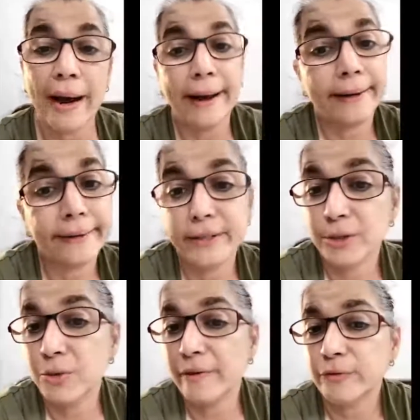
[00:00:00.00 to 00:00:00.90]
And
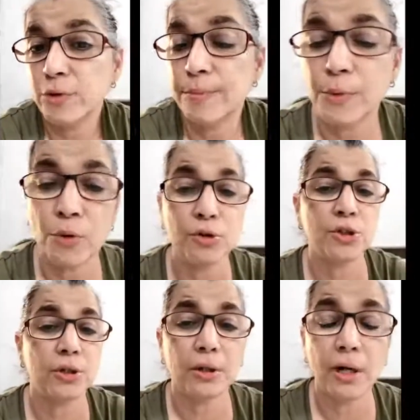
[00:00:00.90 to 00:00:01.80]
you have to
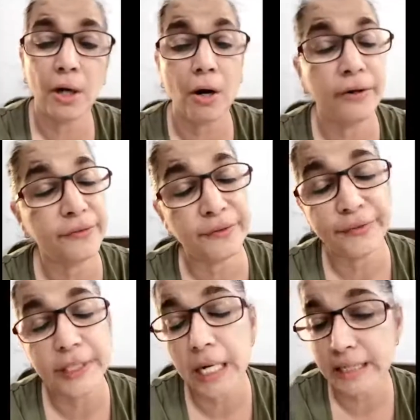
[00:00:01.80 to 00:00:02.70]
approach a lot of
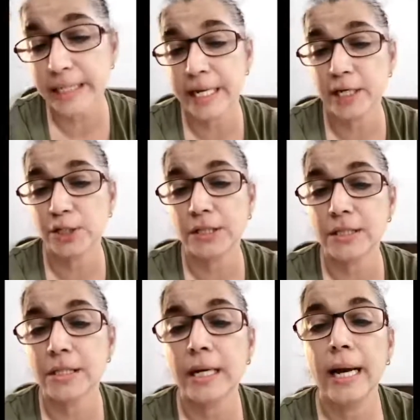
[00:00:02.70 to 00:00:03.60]
different casting
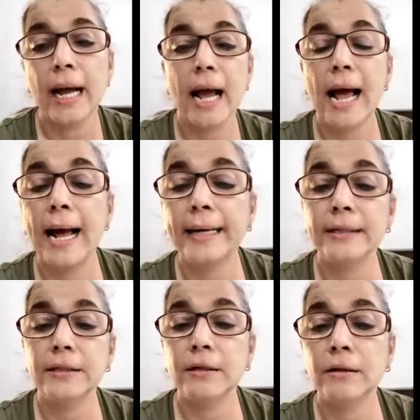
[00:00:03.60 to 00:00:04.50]
agents
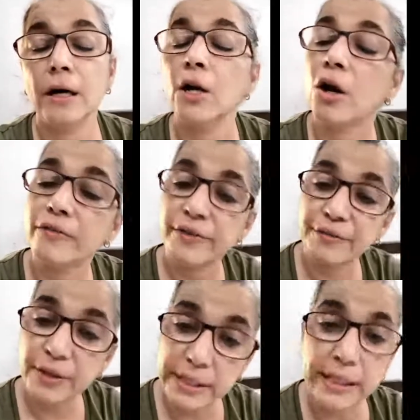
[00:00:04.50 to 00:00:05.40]
and a lot of
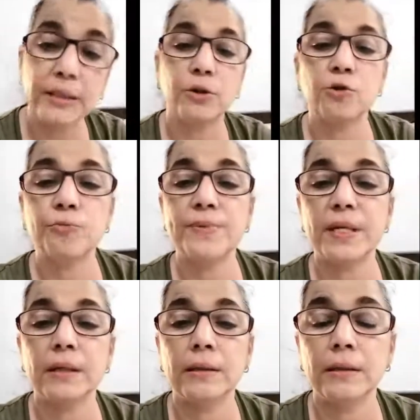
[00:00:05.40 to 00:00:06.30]
different theater groups,
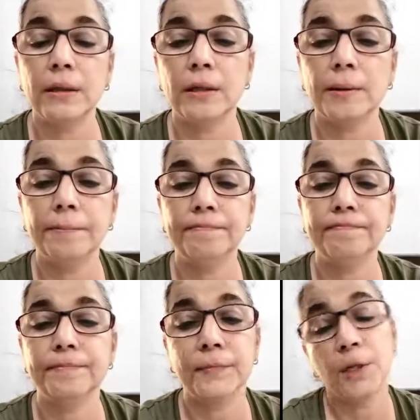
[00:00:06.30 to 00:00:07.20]
and
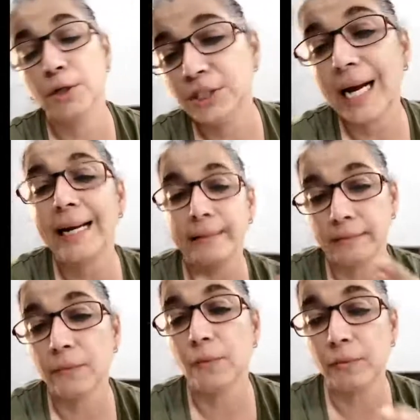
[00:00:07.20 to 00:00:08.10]
try and
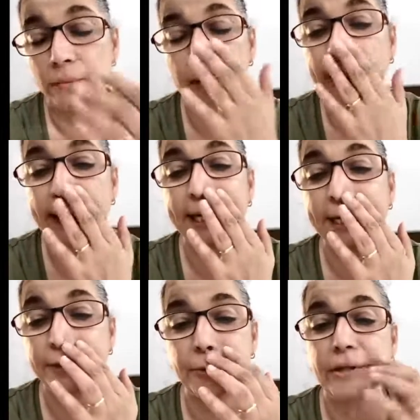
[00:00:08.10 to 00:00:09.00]
get
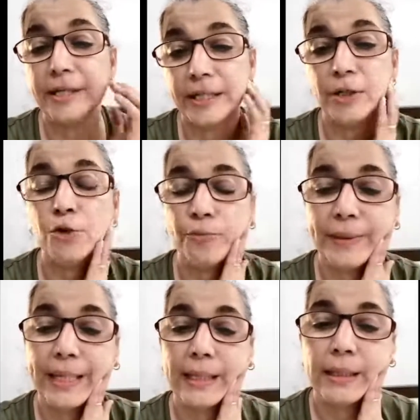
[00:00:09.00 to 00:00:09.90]
into a theater group
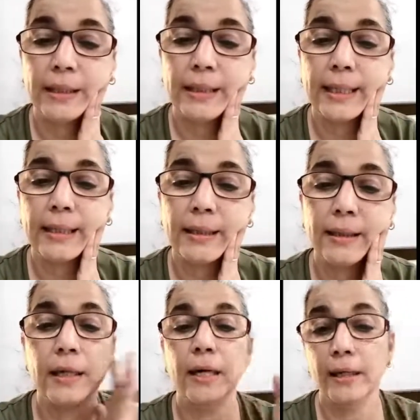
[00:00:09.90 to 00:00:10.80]
that'll
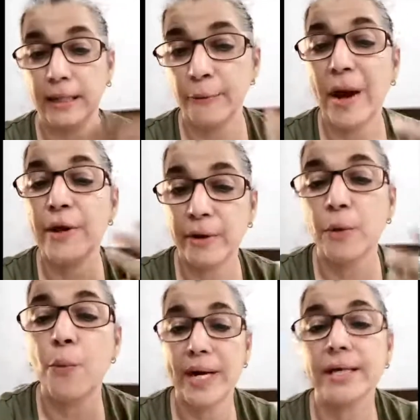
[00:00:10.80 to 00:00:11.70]
where you
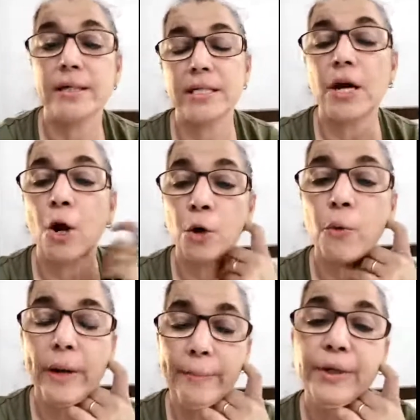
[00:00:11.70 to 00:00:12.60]
can witness an
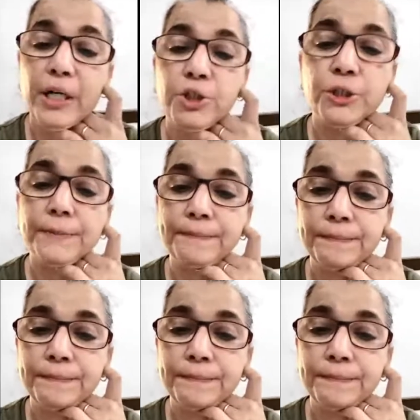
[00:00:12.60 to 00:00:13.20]
ongoing production.